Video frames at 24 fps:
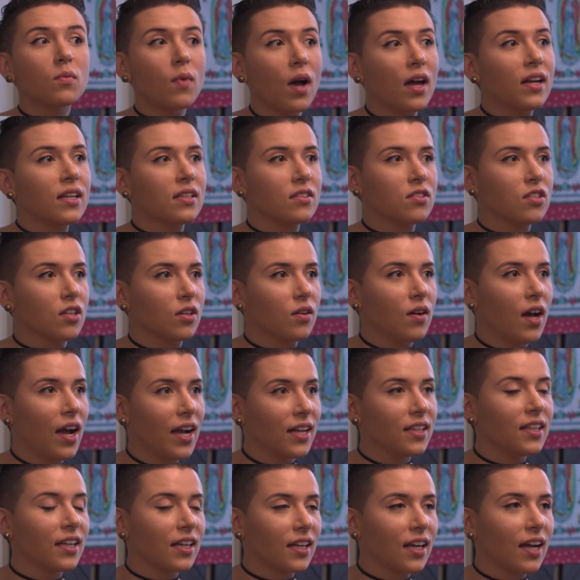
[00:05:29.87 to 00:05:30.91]
wanted to.
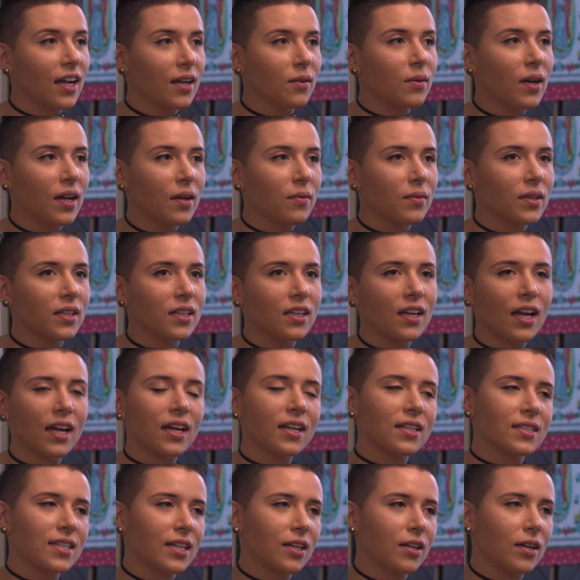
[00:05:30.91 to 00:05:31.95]
I
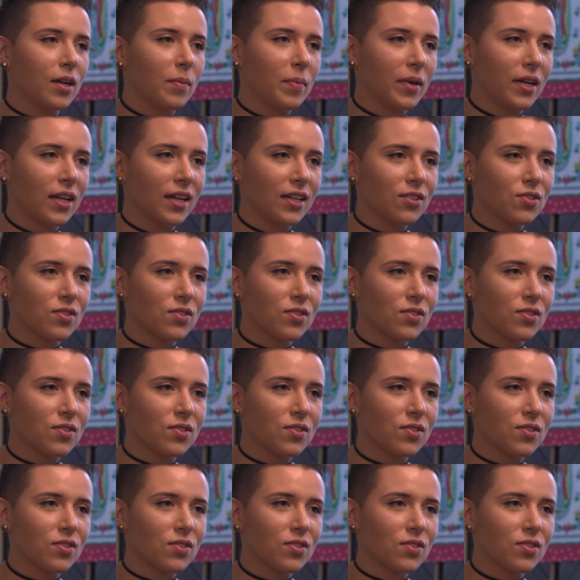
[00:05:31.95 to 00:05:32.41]
didn't take her up on it.